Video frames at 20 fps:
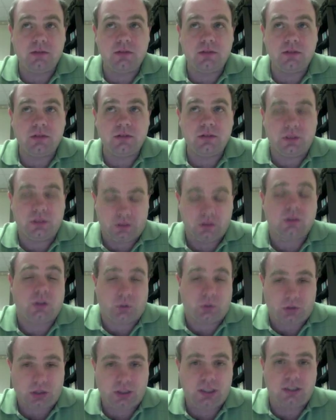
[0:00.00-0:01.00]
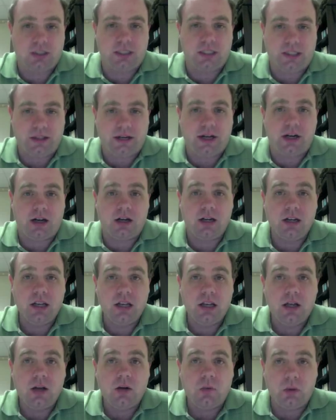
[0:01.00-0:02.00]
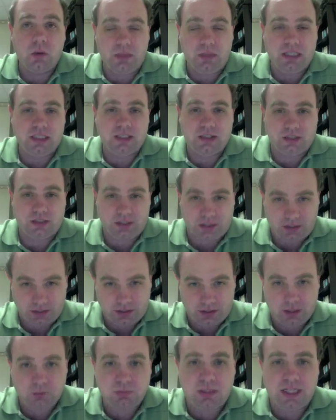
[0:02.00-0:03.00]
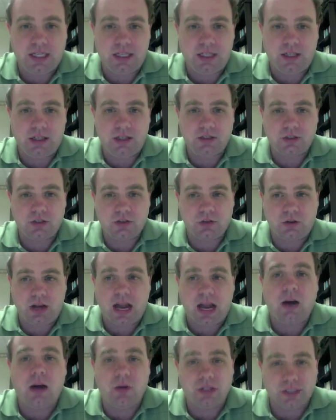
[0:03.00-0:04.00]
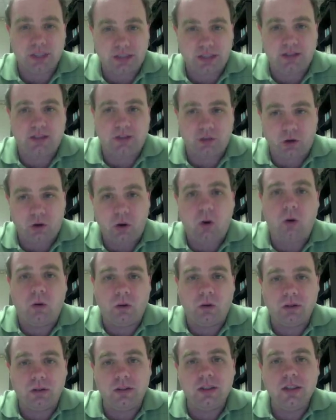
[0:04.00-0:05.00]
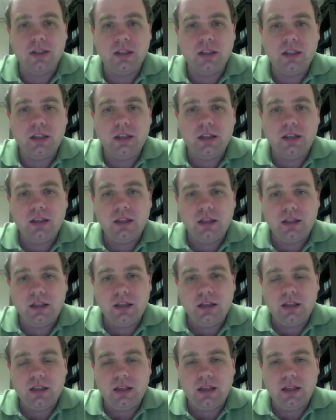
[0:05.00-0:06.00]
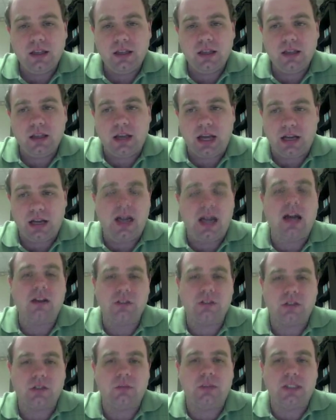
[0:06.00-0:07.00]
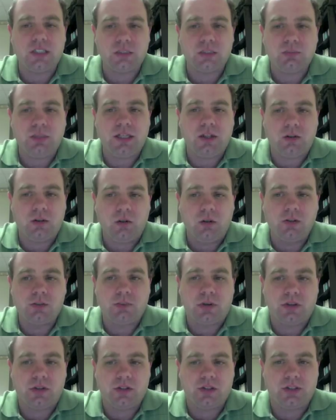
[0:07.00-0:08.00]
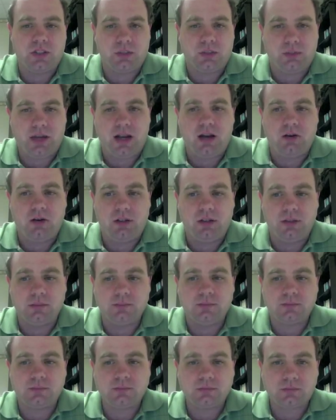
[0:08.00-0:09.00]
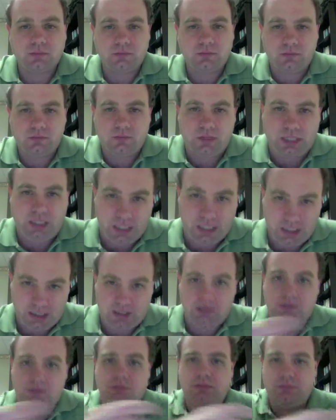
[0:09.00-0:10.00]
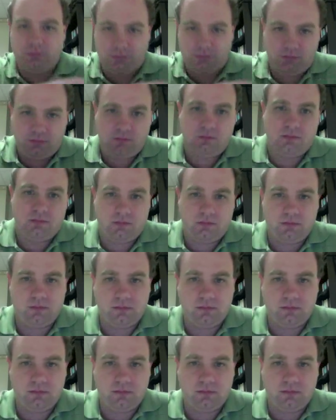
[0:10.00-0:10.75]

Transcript: I think so clearly there when Mises is explaining how is it that gold, how is it that we explain gold's purchasing power, he,